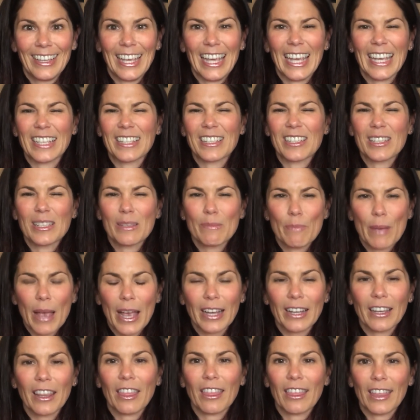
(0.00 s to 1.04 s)

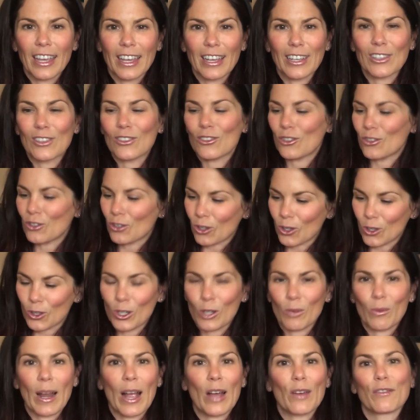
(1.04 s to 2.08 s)
Expect things to turn
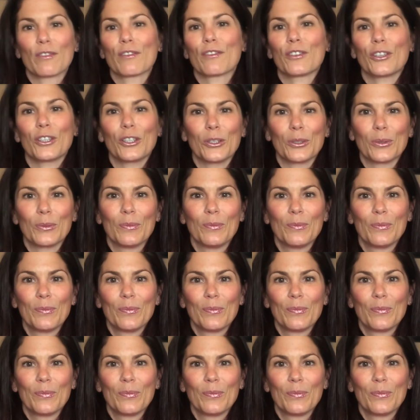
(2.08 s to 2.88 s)
around for you.